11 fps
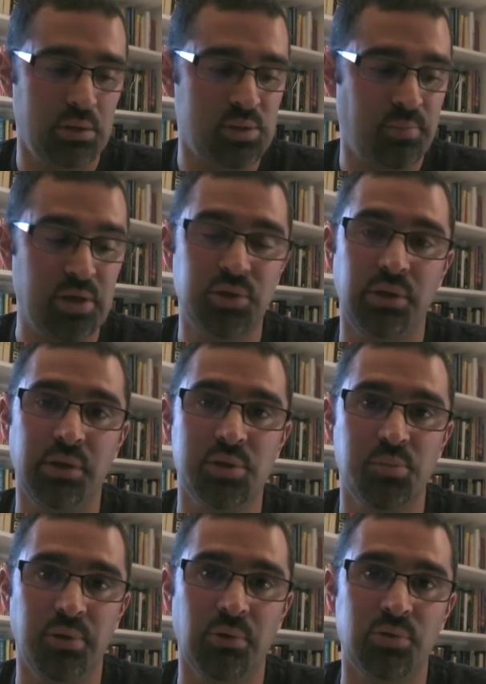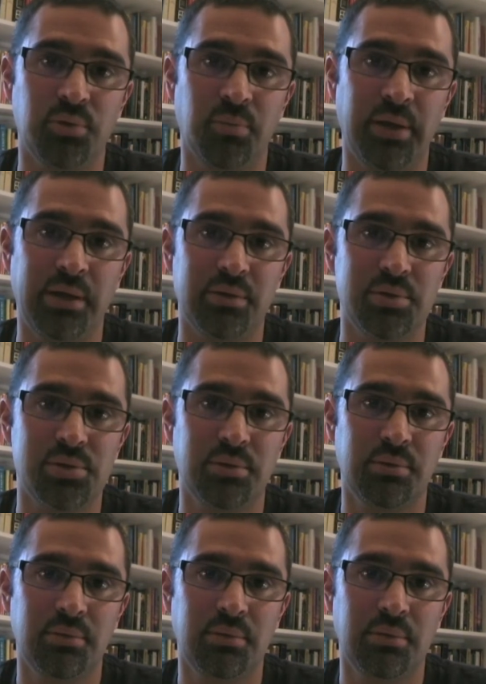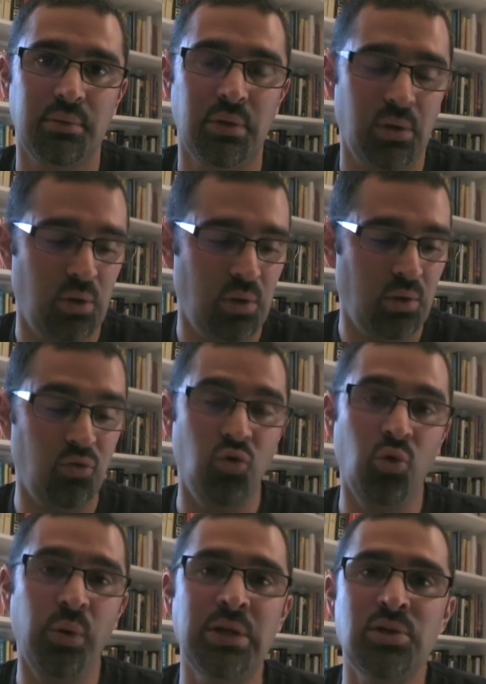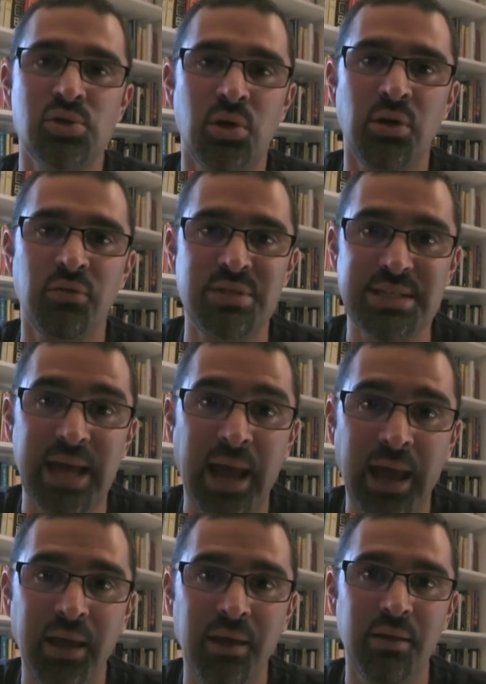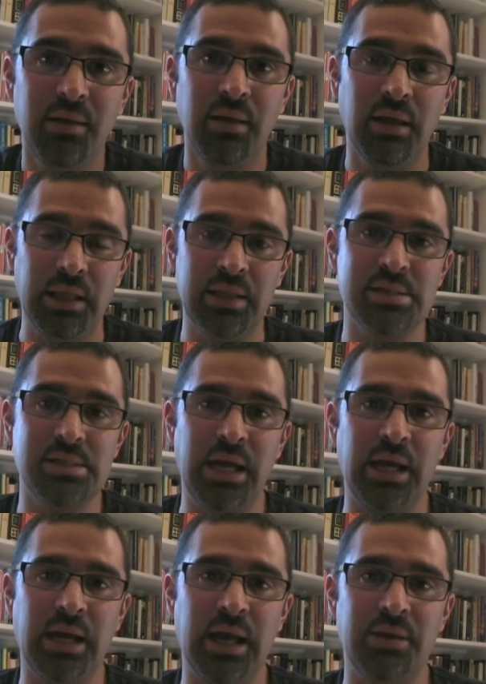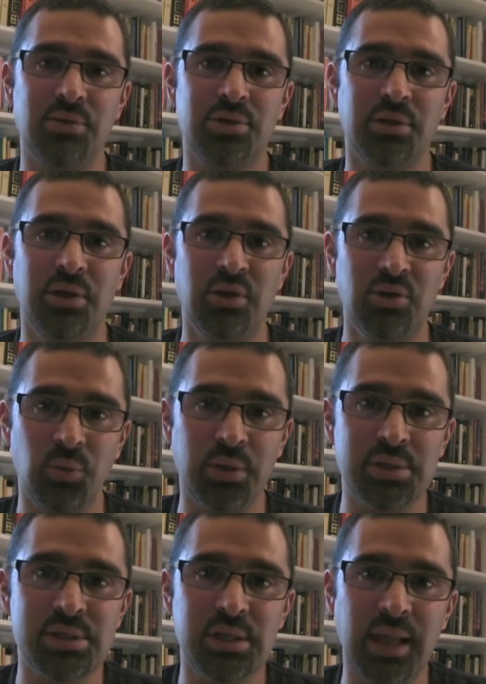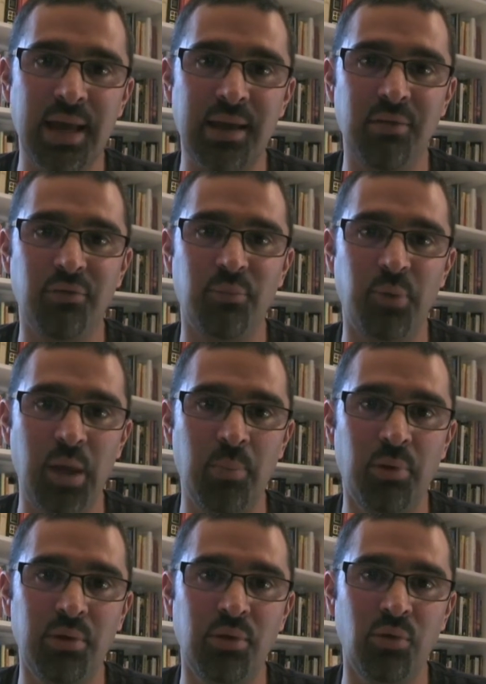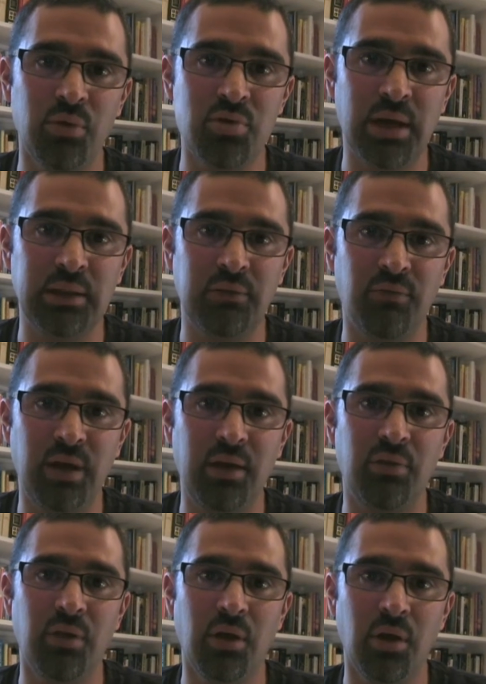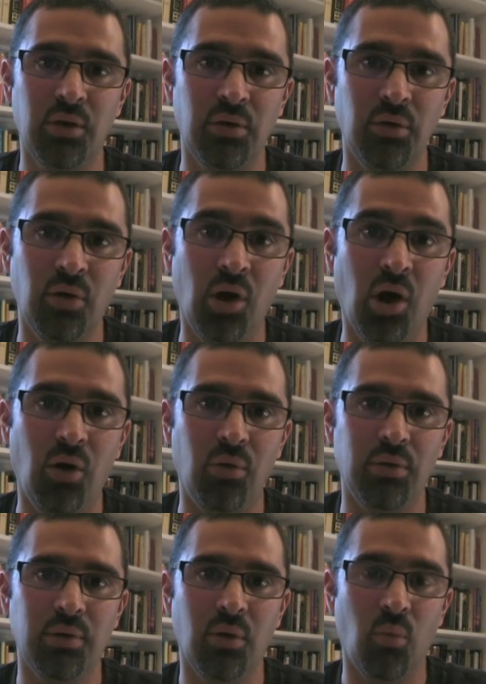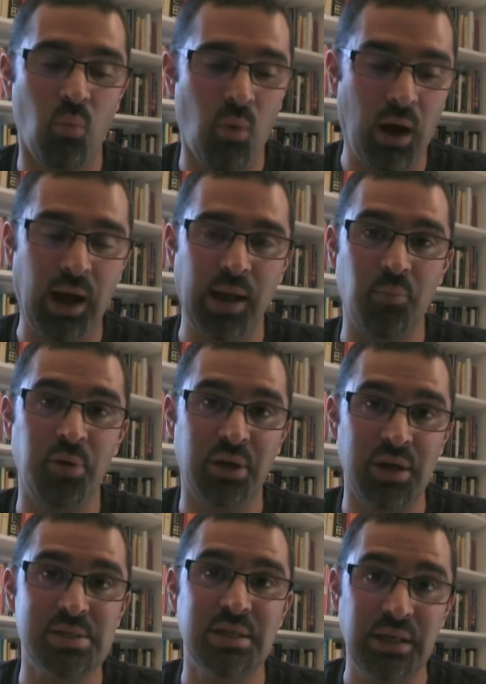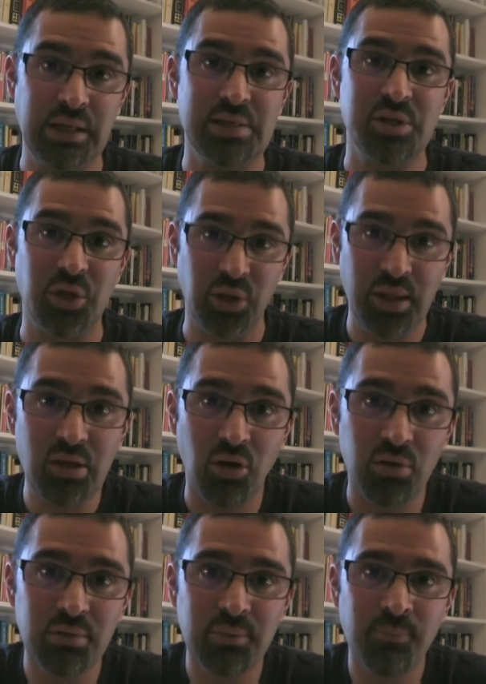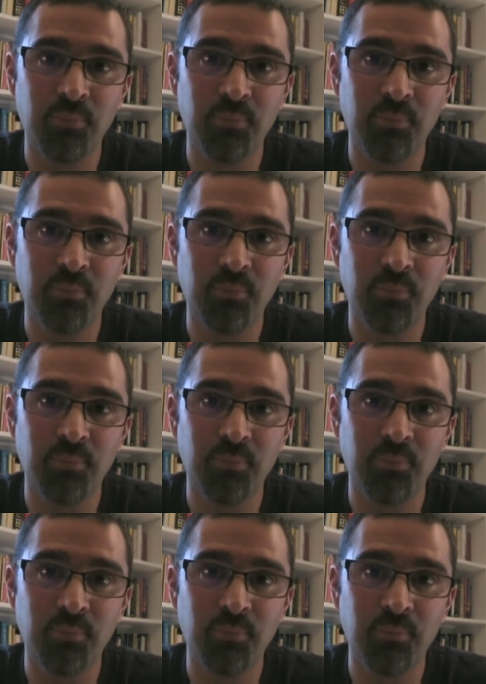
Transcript: especially in spiritual matters. Do we deserve today, in this day and age, to enslave people who reject the faith? No. Why? Because it is illegal,